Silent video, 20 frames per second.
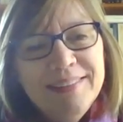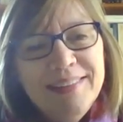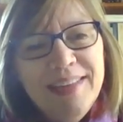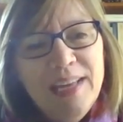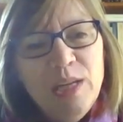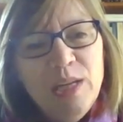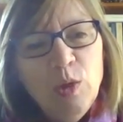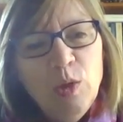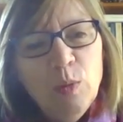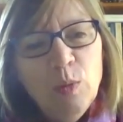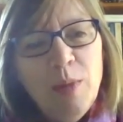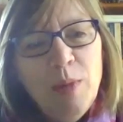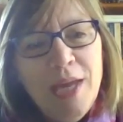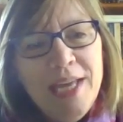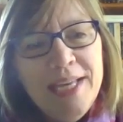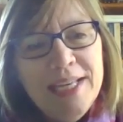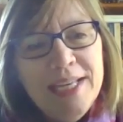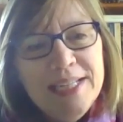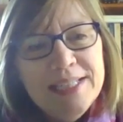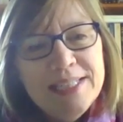and you're
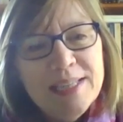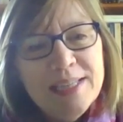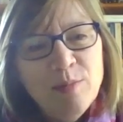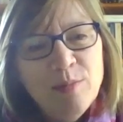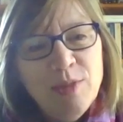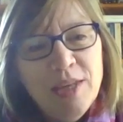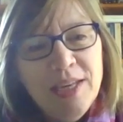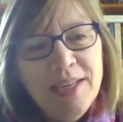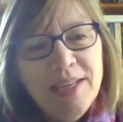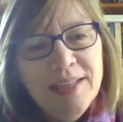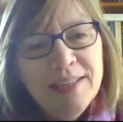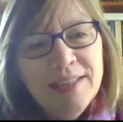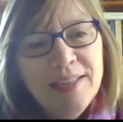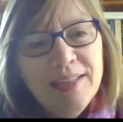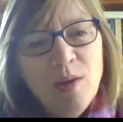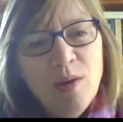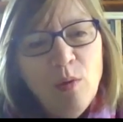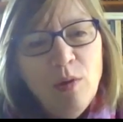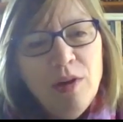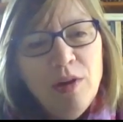making something,
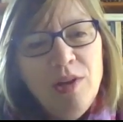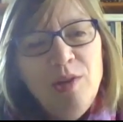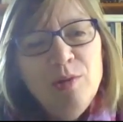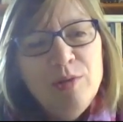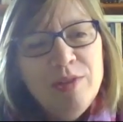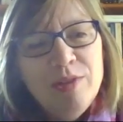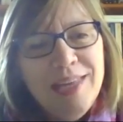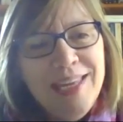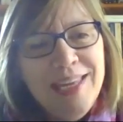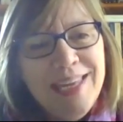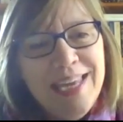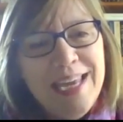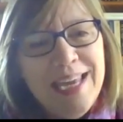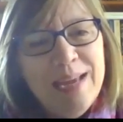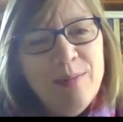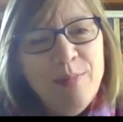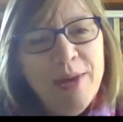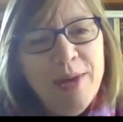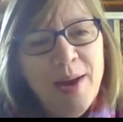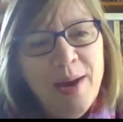what are you thinking
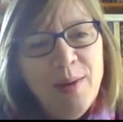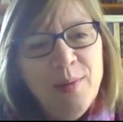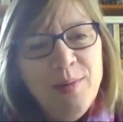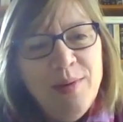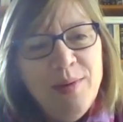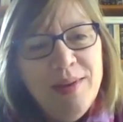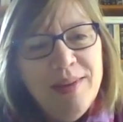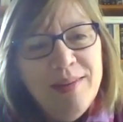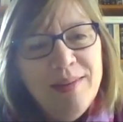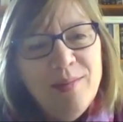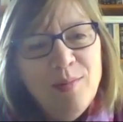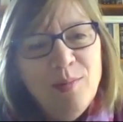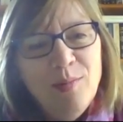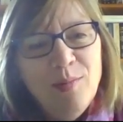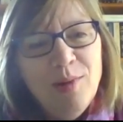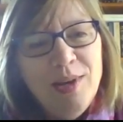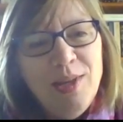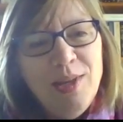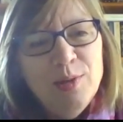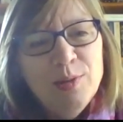about?
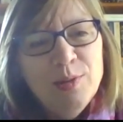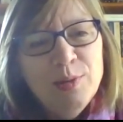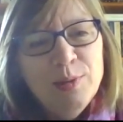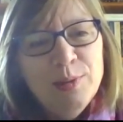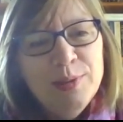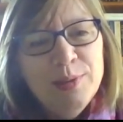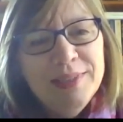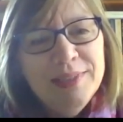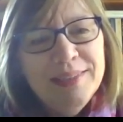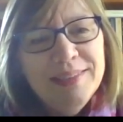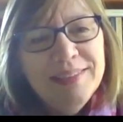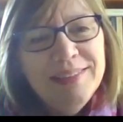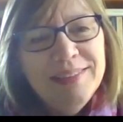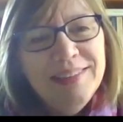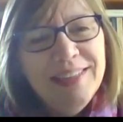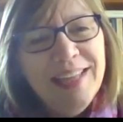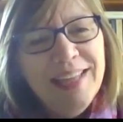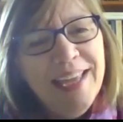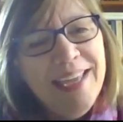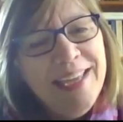What do you
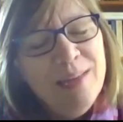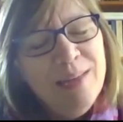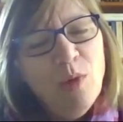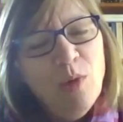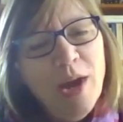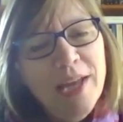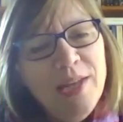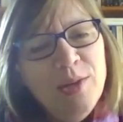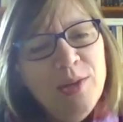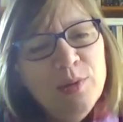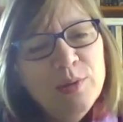like? Why do you